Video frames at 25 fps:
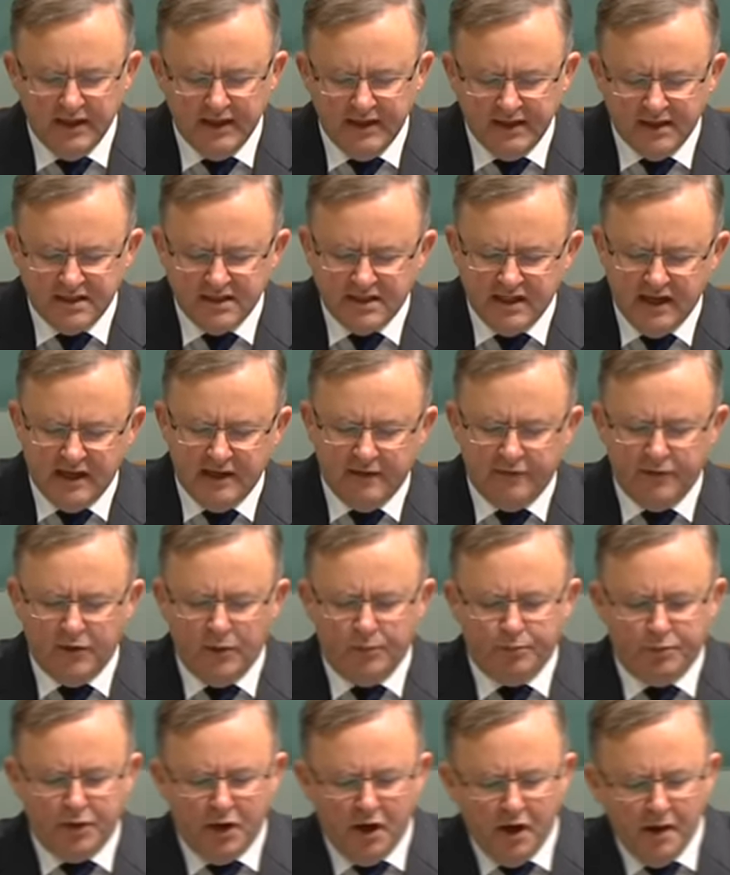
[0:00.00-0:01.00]
instead of
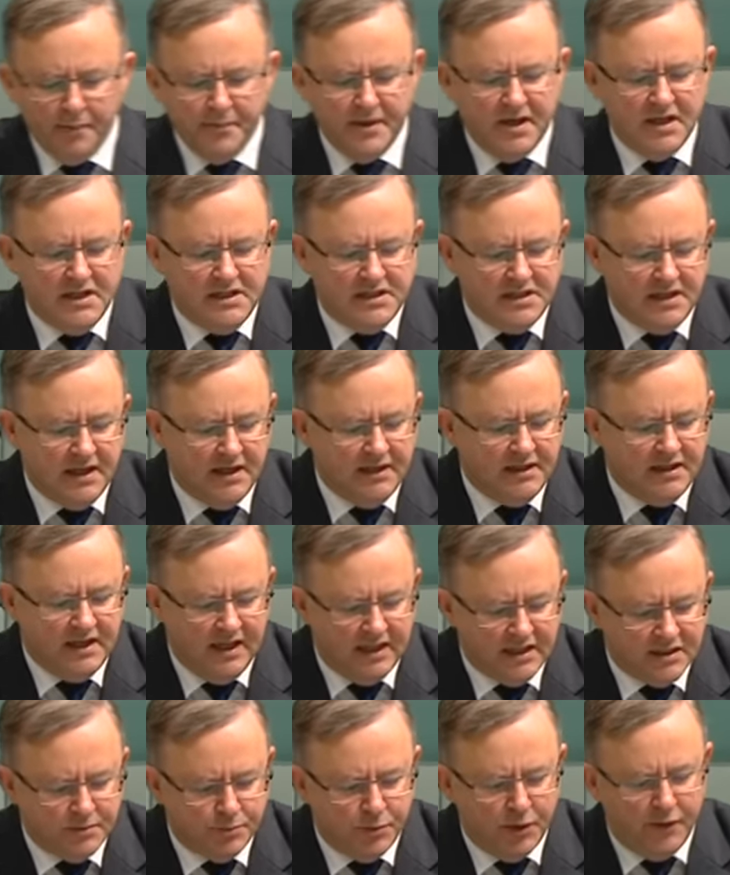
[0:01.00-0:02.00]
a Prime Minister
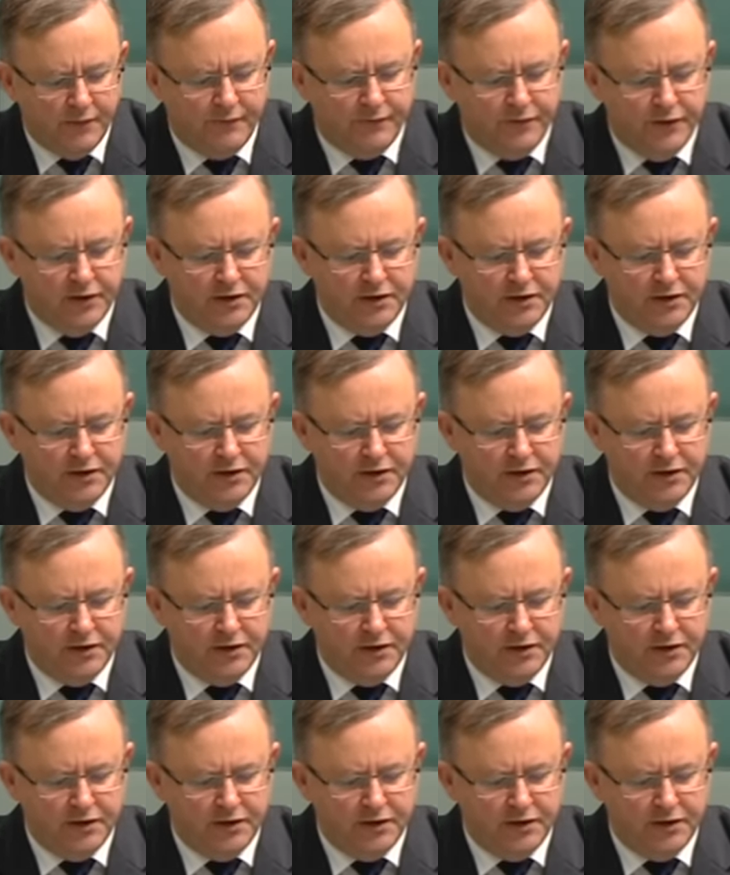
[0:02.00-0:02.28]
desperate